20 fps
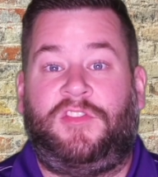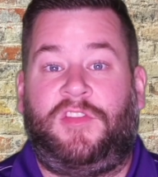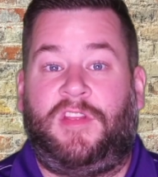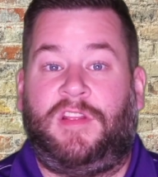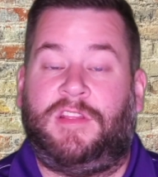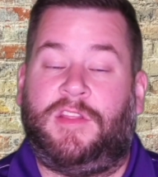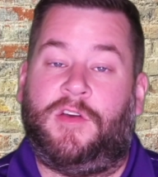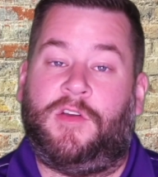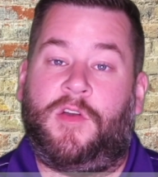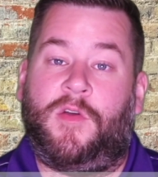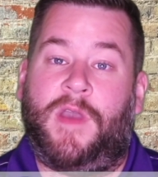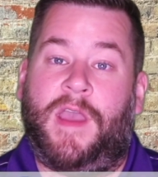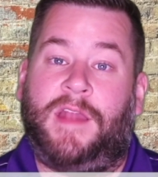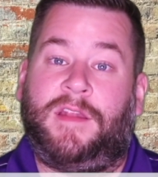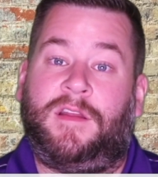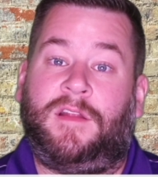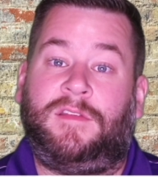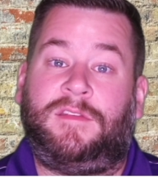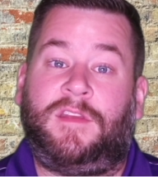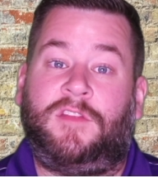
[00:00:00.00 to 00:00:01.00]
the logo
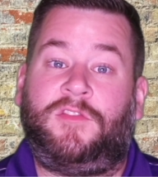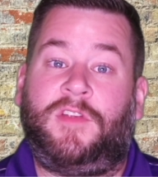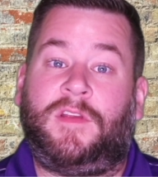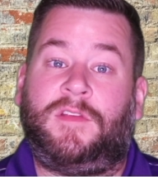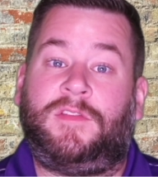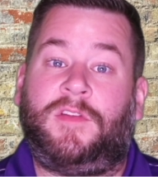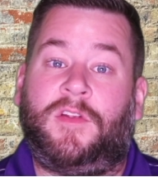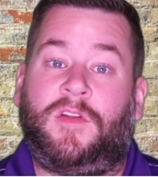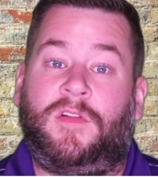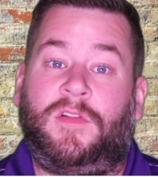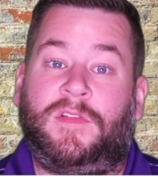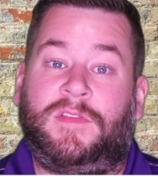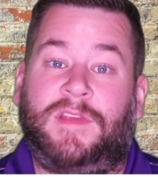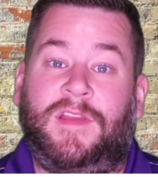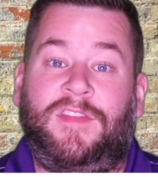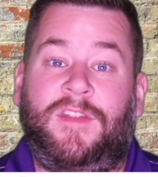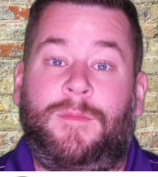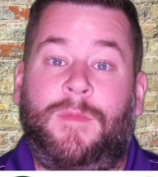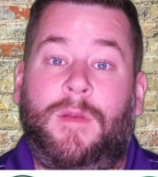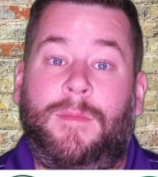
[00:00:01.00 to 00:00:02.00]
had concentric circles
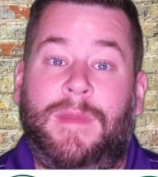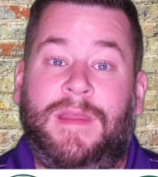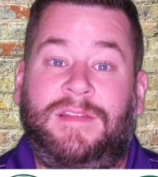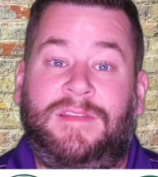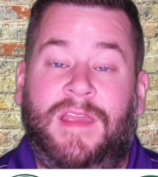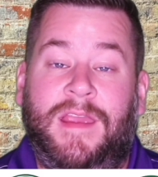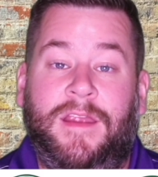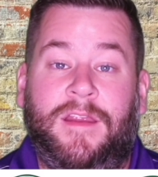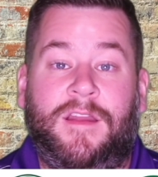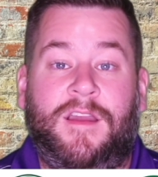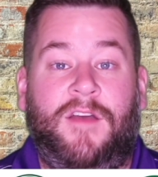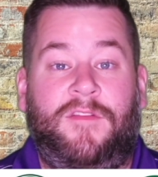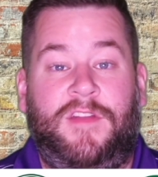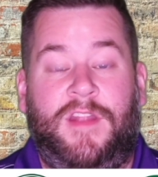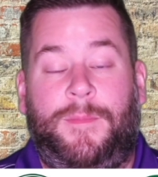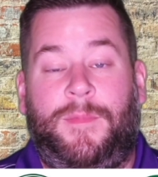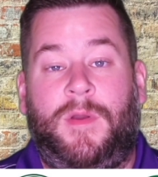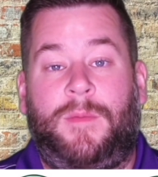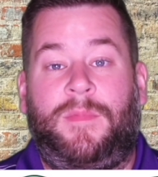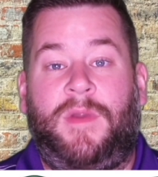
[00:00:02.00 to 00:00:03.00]
and the mermaid's hair covered
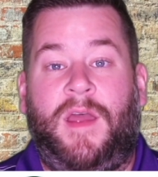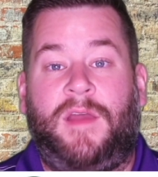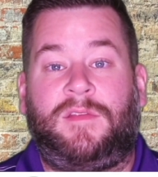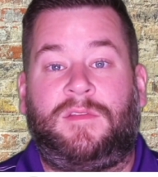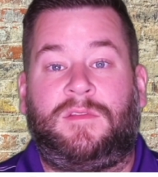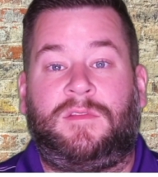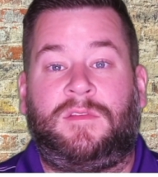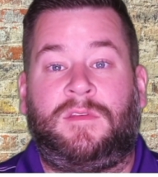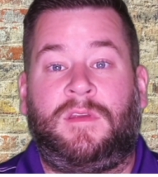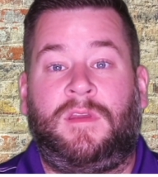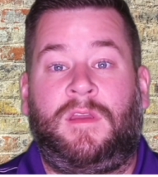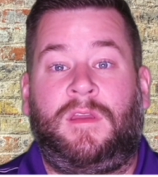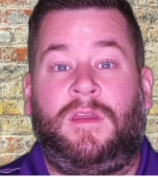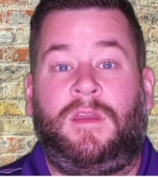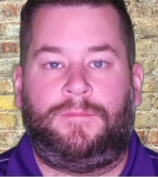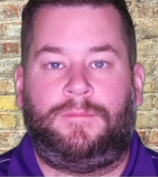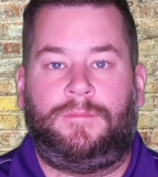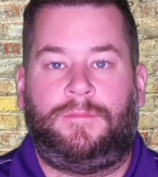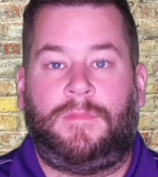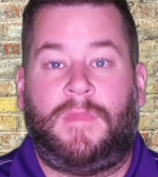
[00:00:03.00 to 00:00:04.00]
up her breasts.
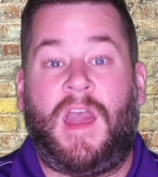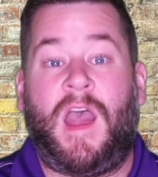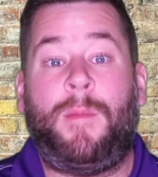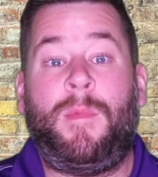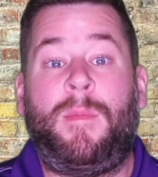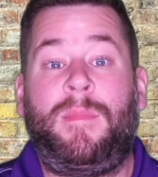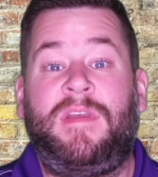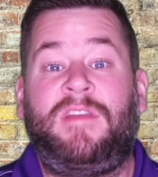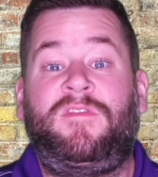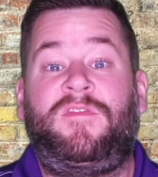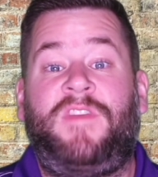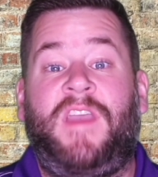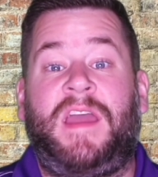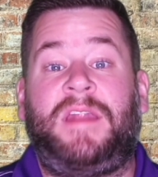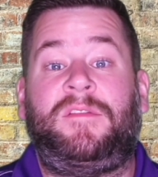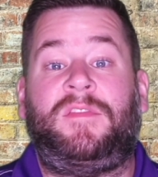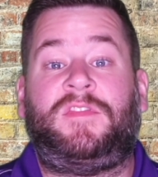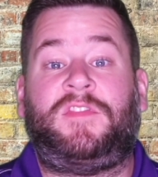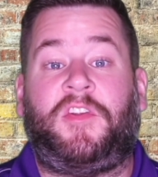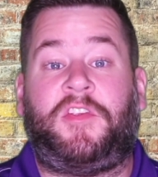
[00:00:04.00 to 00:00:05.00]
I'm a big
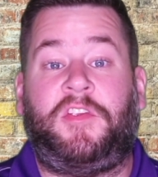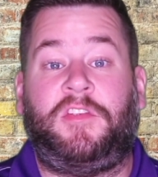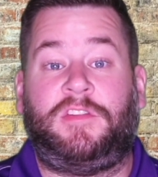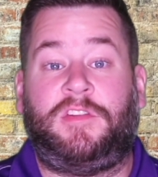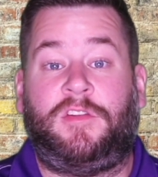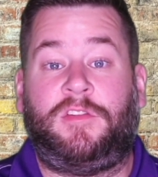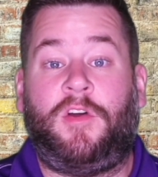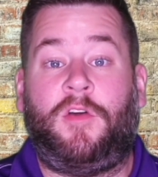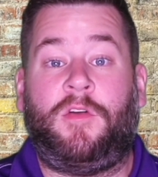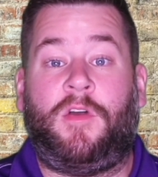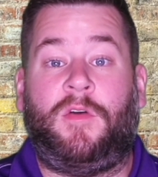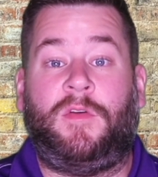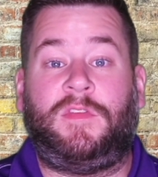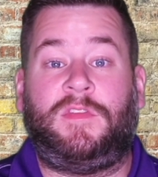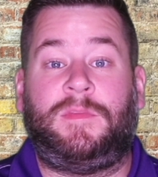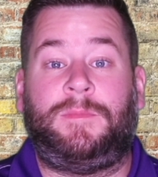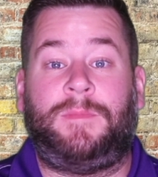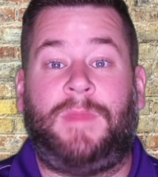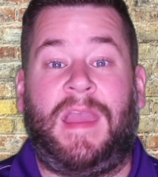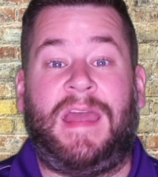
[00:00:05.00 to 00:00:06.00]
fan of circular
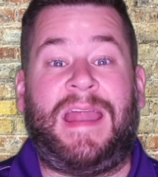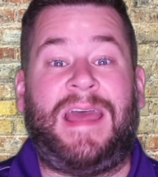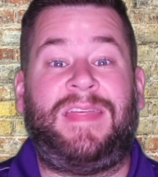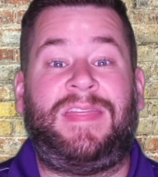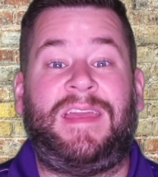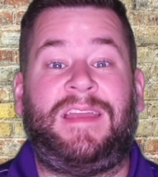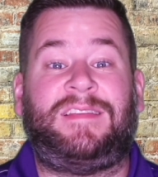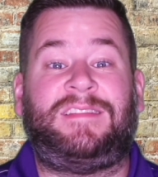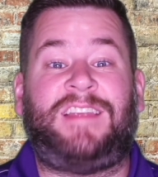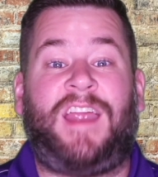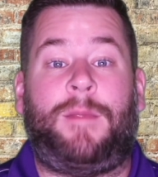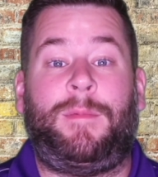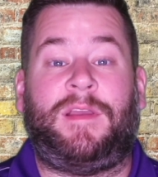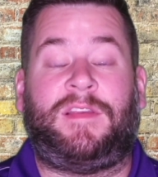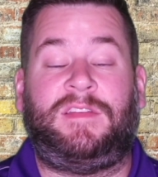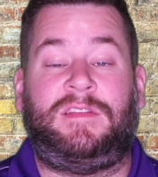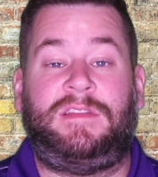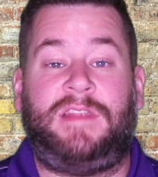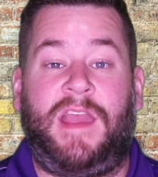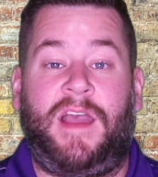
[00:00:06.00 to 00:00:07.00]
logos, and I think
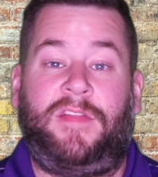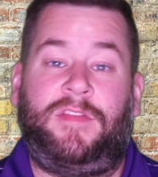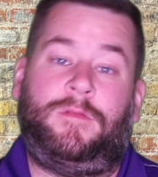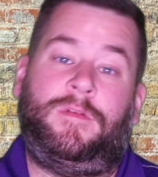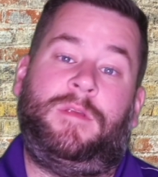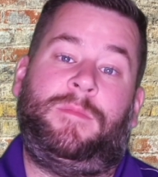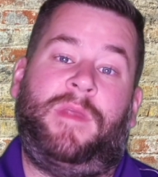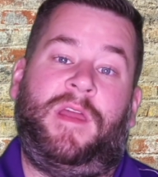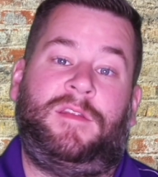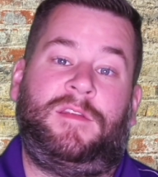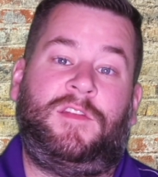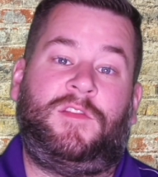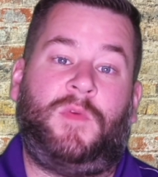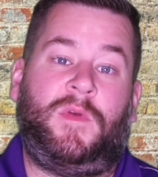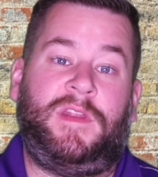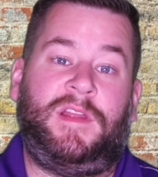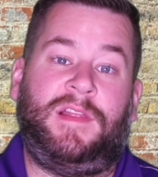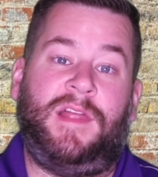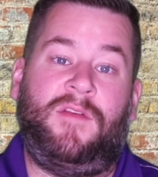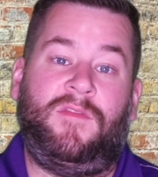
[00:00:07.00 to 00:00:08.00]
Starbucks nailed the rebrand in
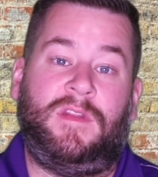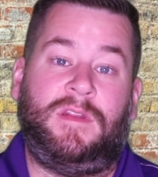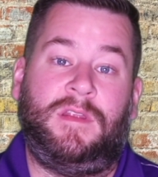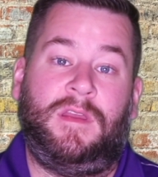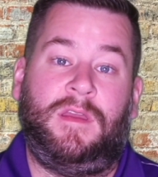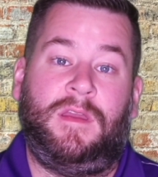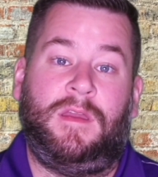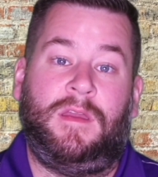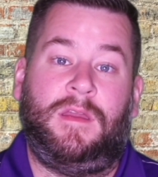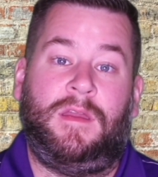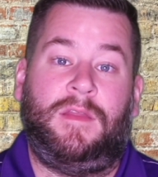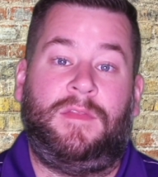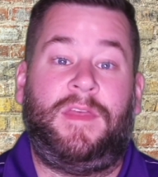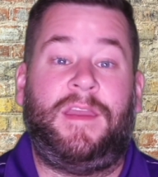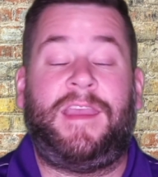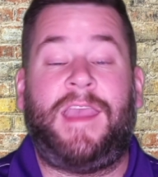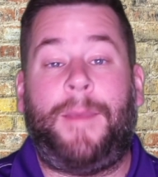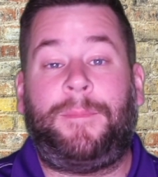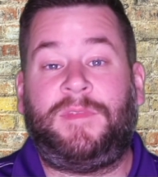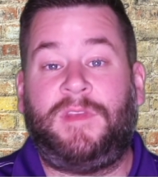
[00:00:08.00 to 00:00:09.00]
2011. They
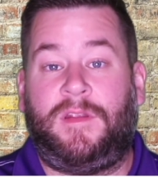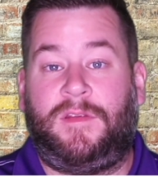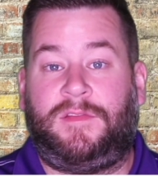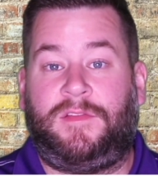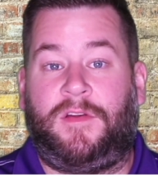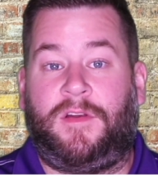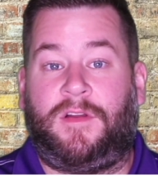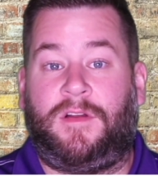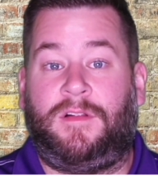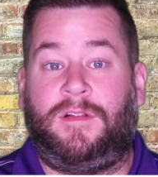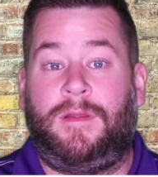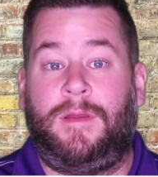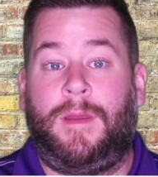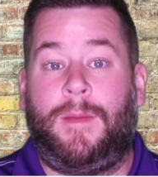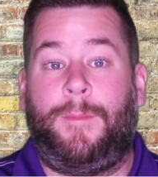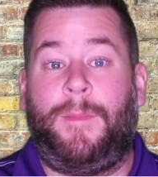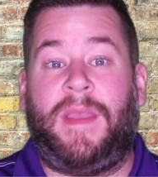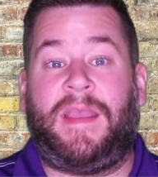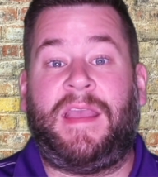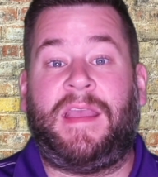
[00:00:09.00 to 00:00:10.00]
kept it a circle,
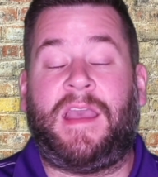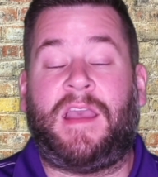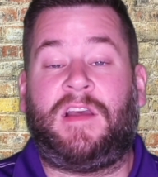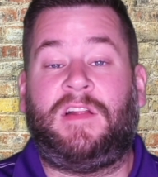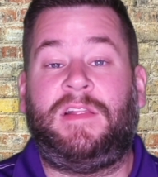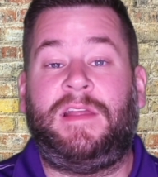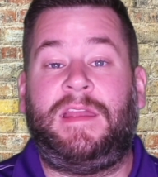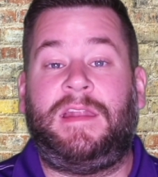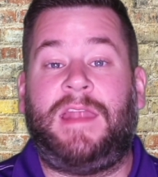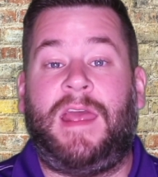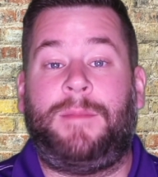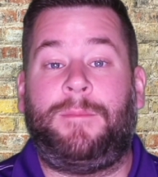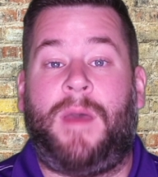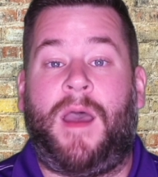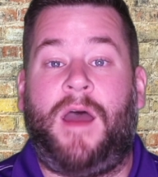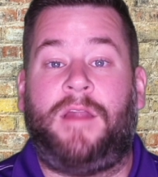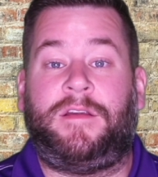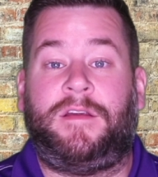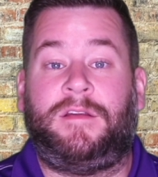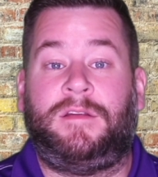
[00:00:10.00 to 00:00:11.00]
making it clean and
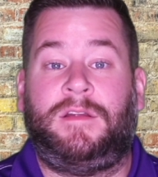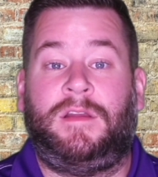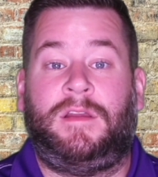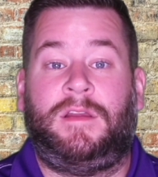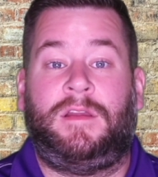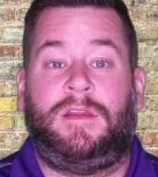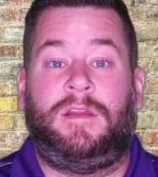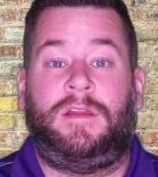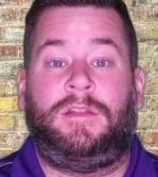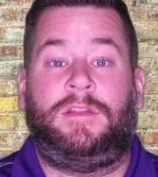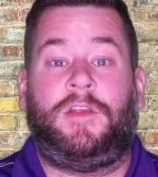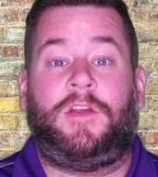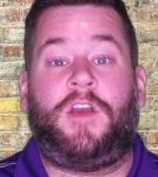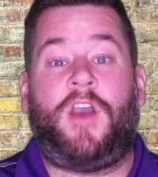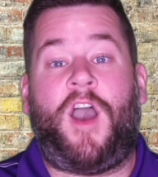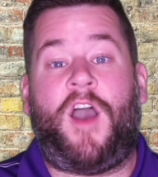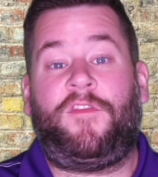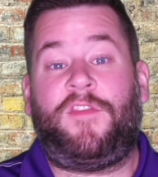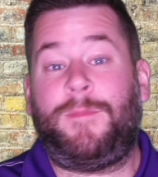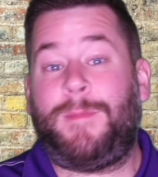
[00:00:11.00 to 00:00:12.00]
modern. Their
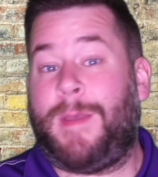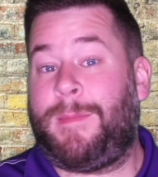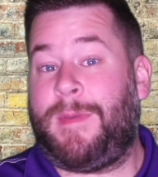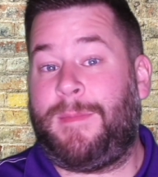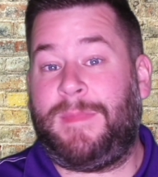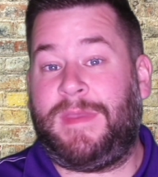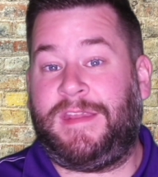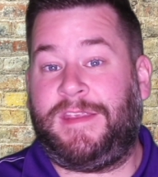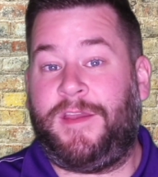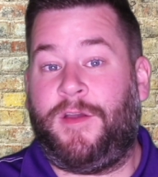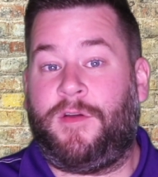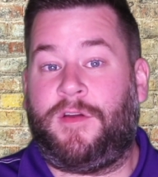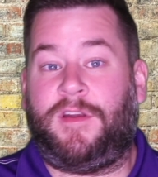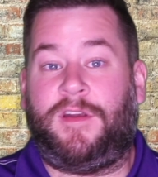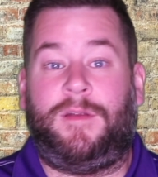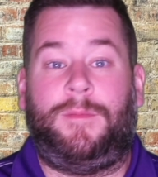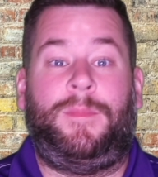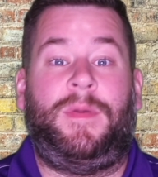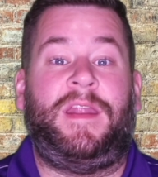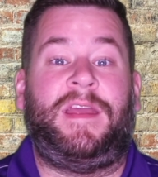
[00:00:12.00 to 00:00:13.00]
coffee may be
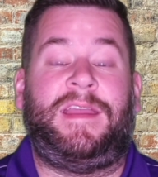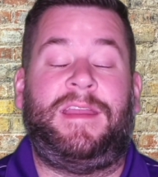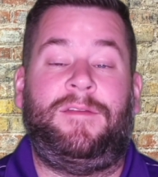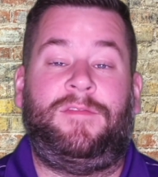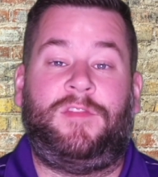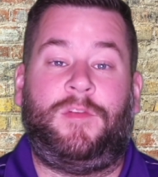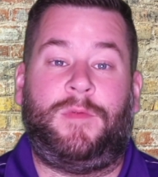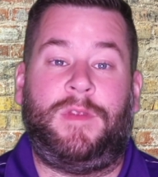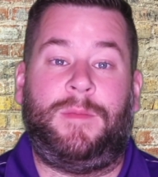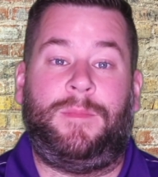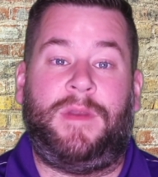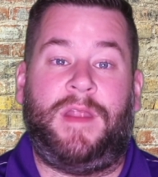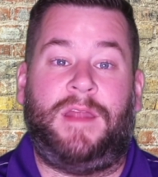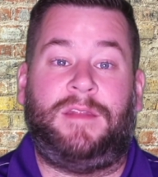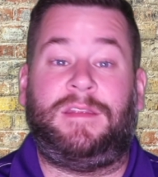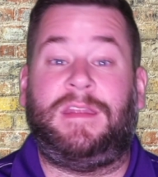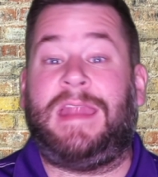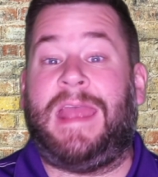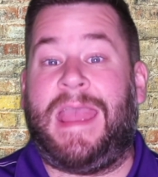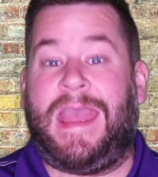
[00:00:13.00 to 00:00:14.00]
mediocre, but I give the
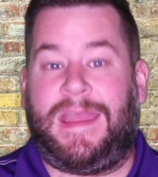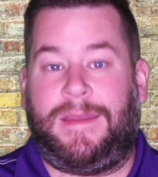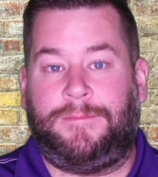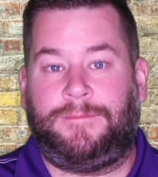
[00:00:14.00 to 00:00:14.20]
rebrand an A.